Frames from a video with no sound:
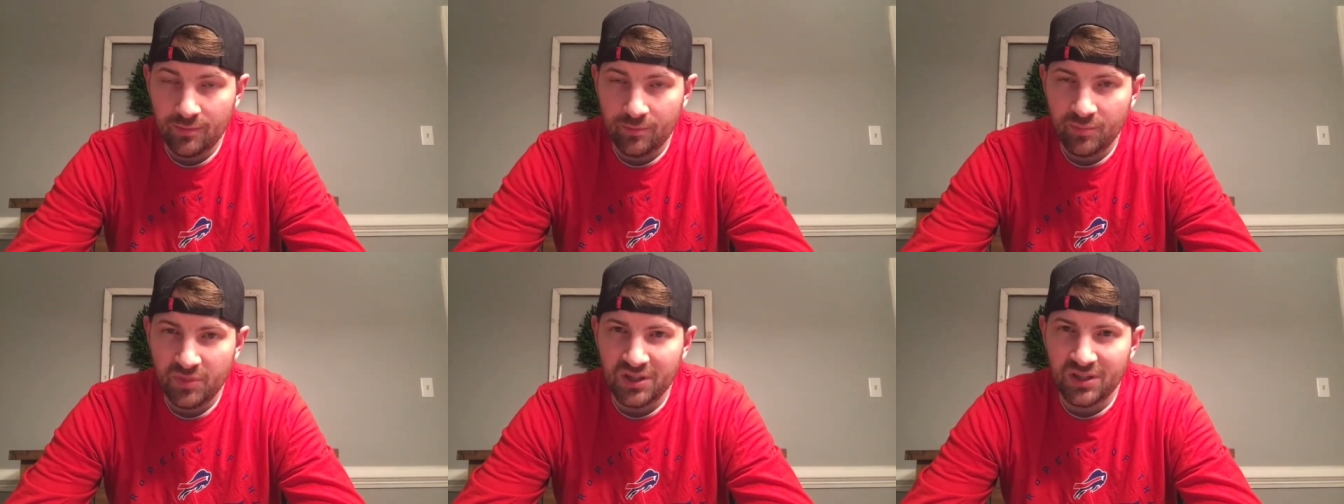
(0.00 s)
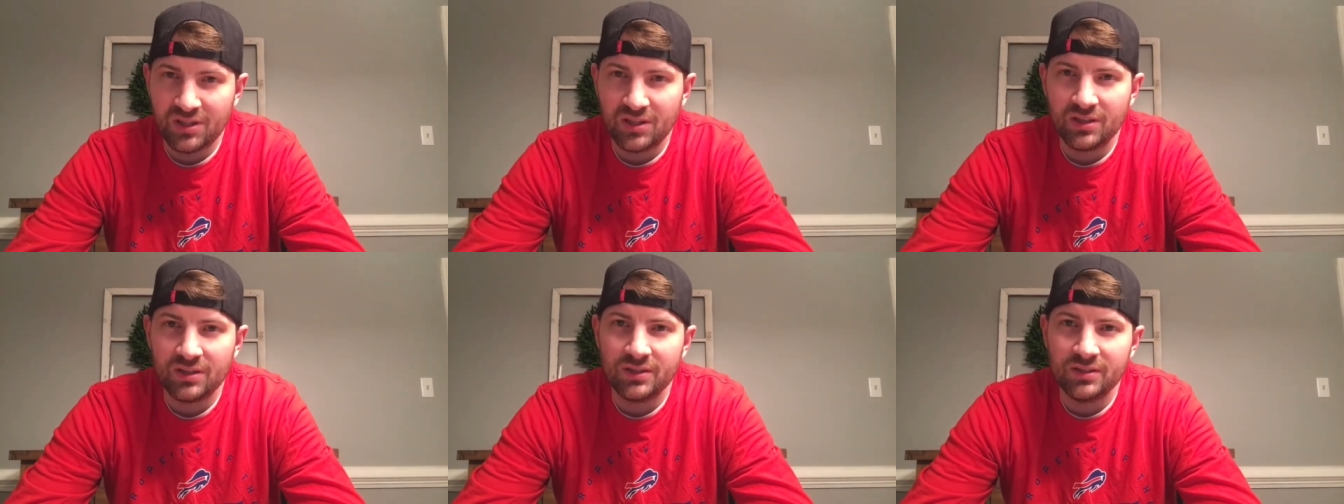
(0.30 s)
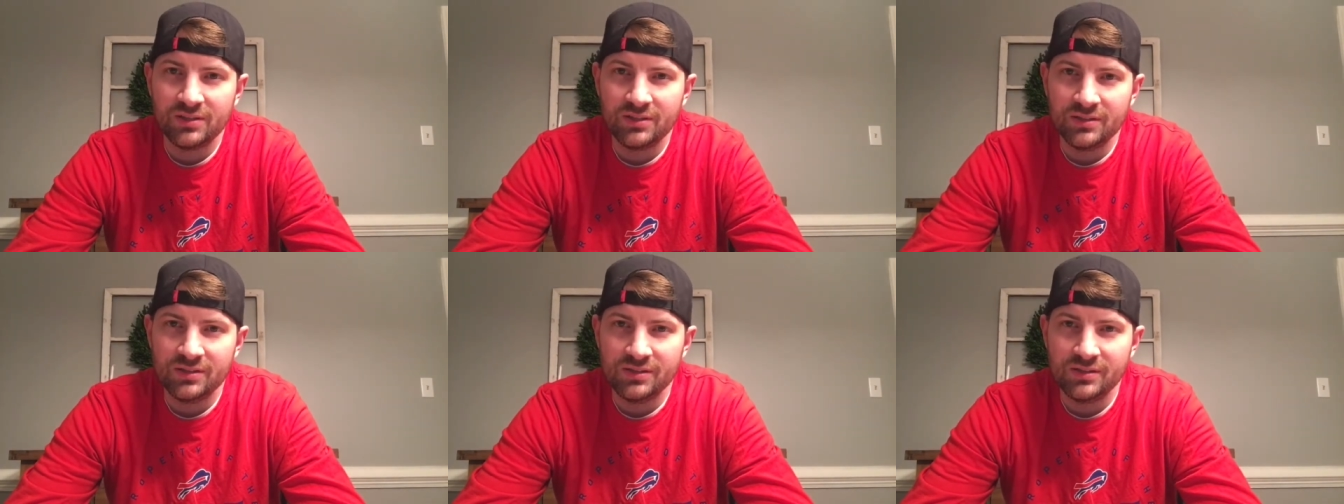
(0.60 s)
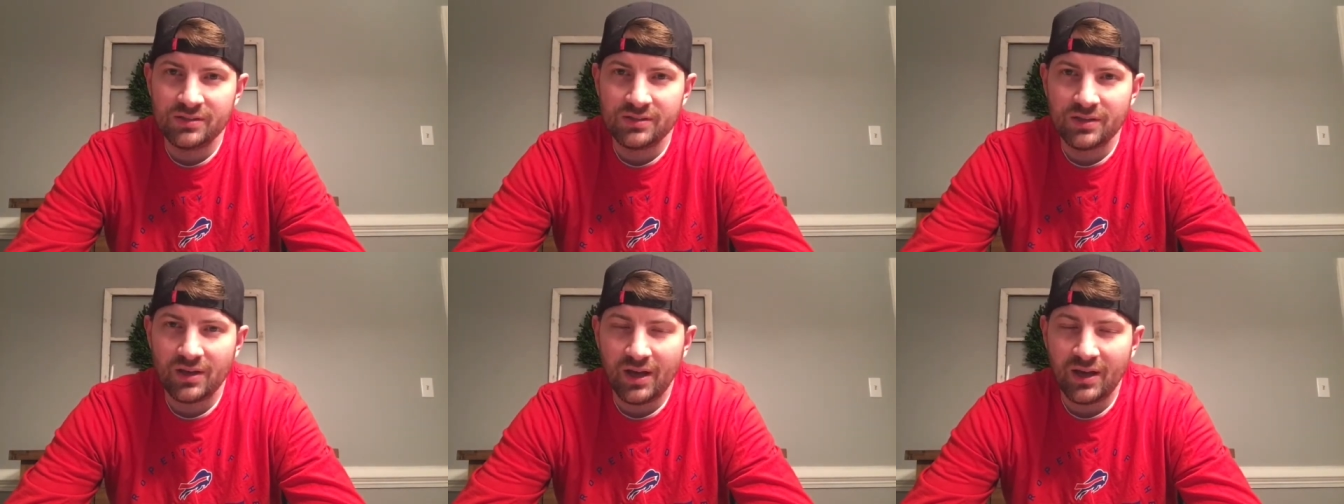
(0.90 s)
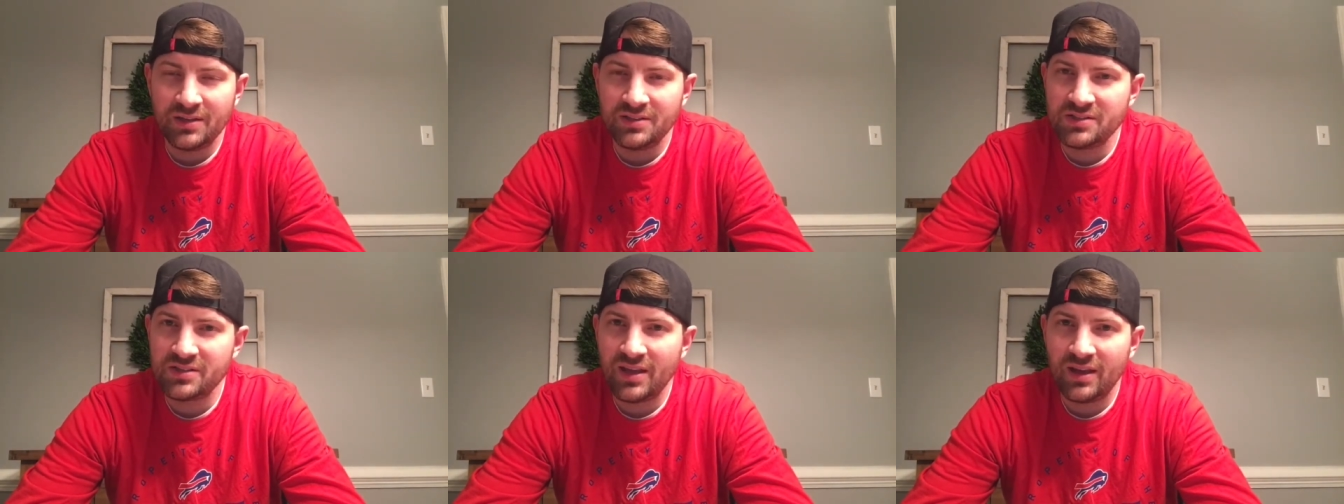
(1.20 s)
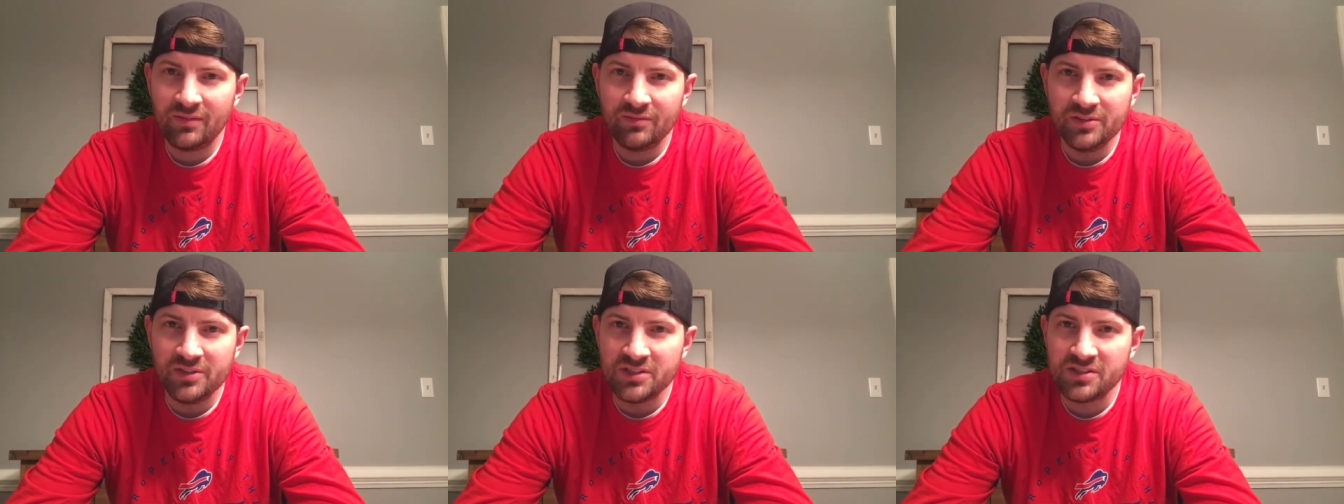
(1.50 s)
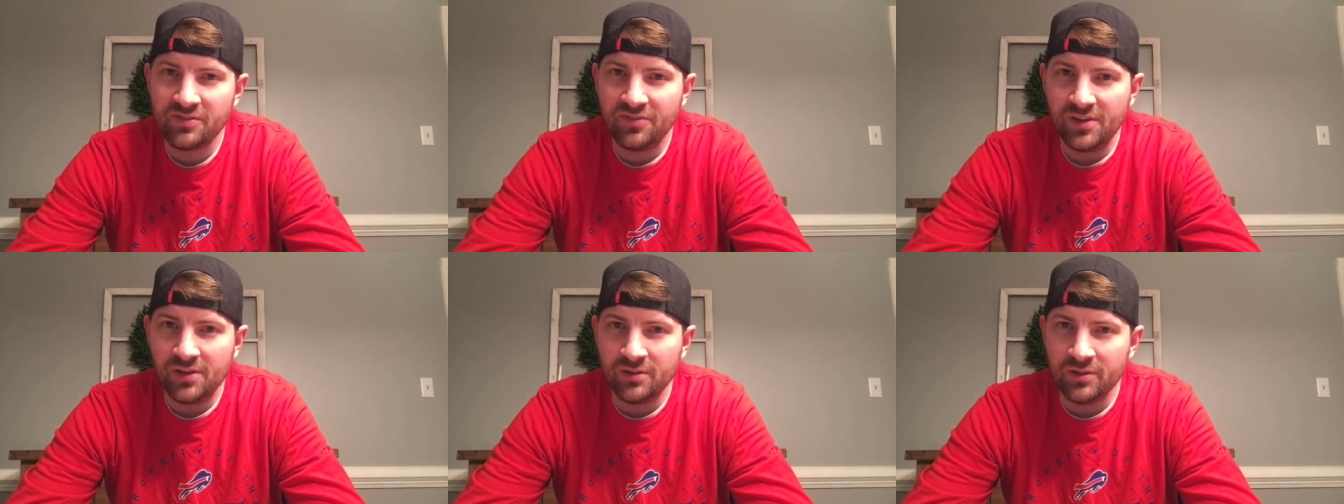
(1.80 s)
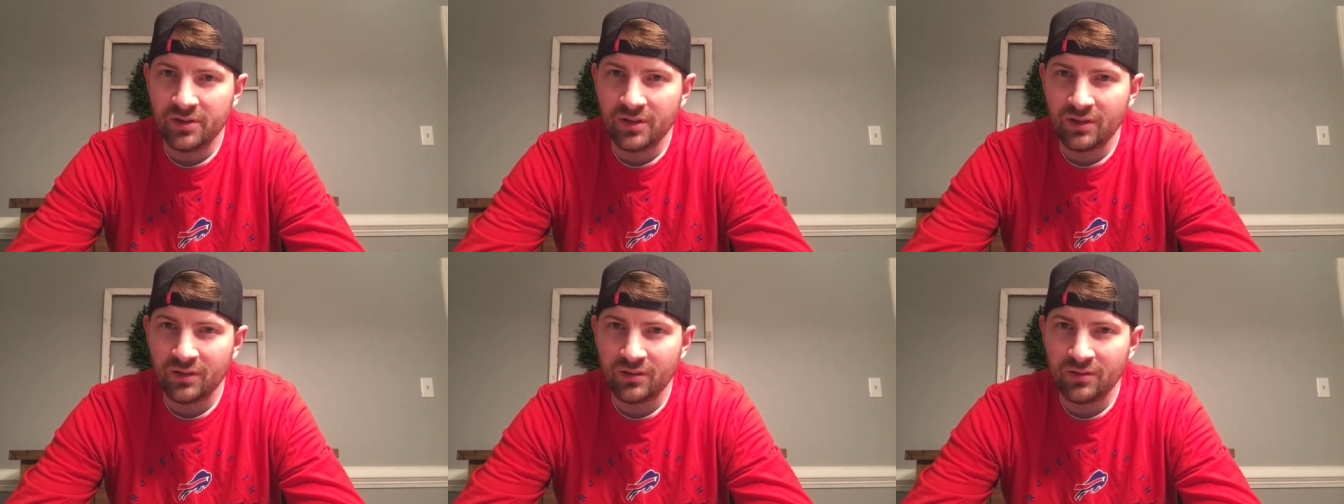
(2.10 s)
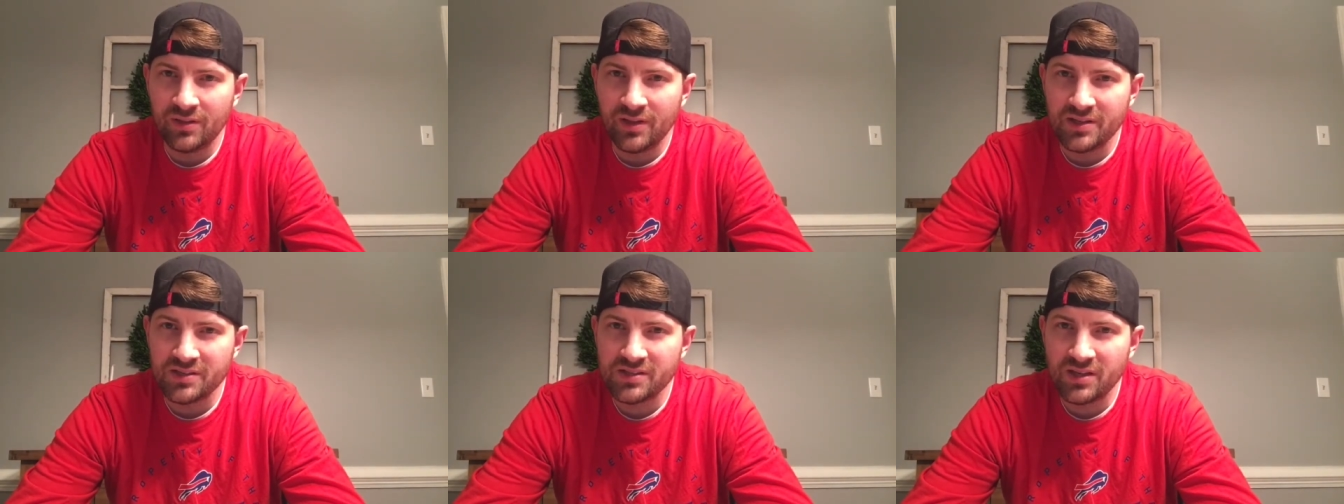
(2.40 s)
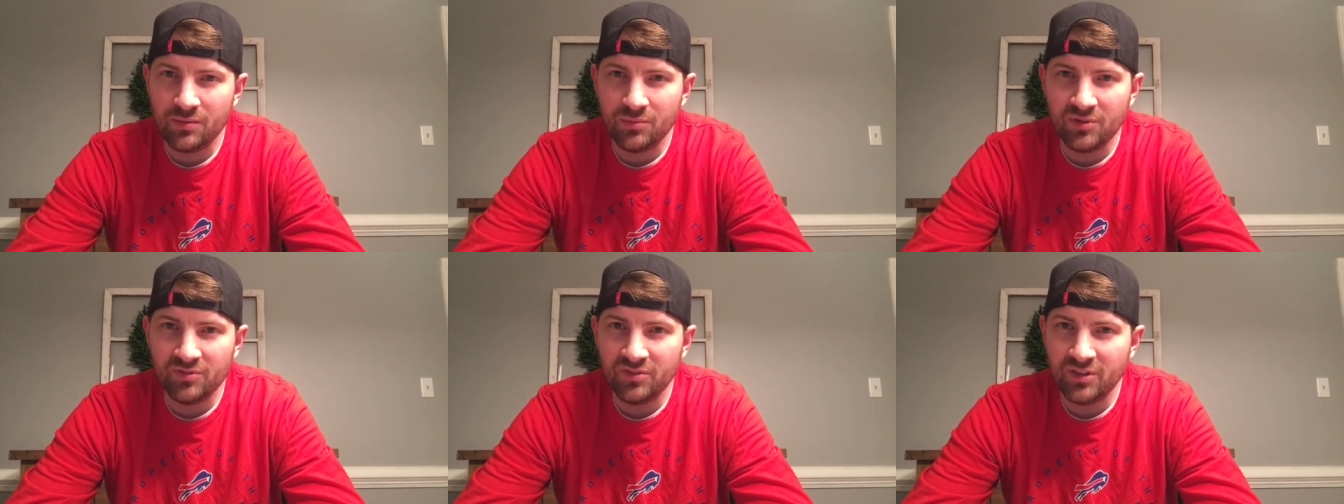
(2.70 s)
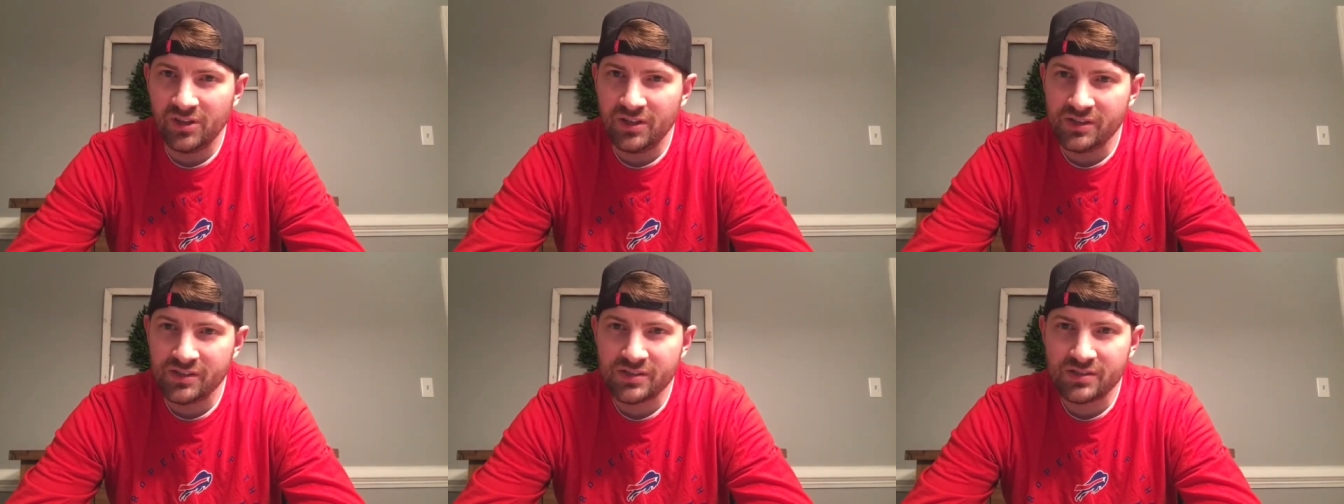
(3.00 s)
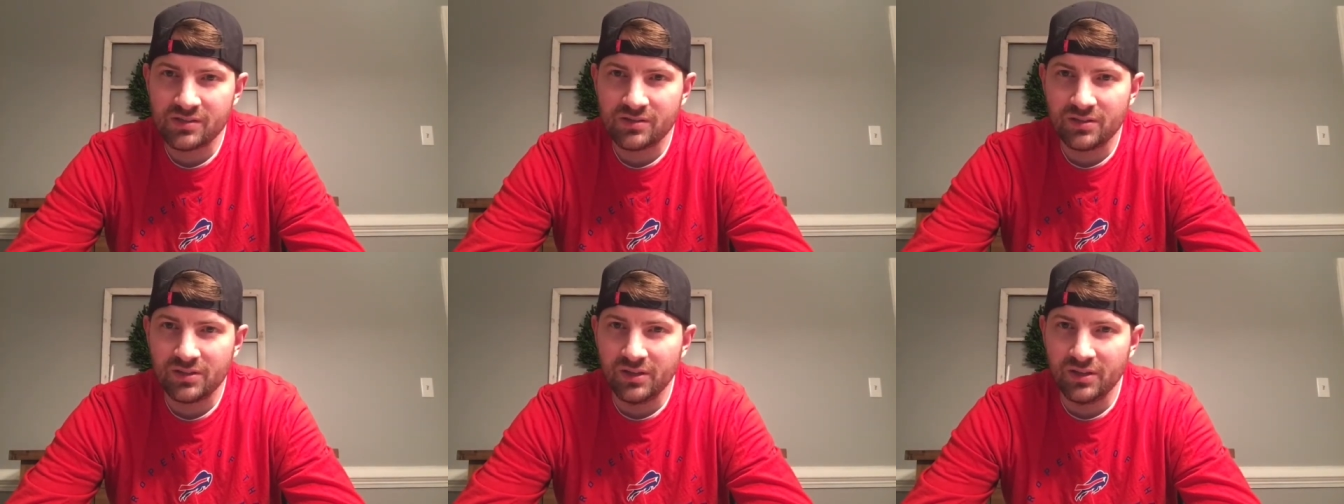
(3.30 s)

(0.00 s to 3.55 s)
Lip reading: because I just have this feeling that some of us,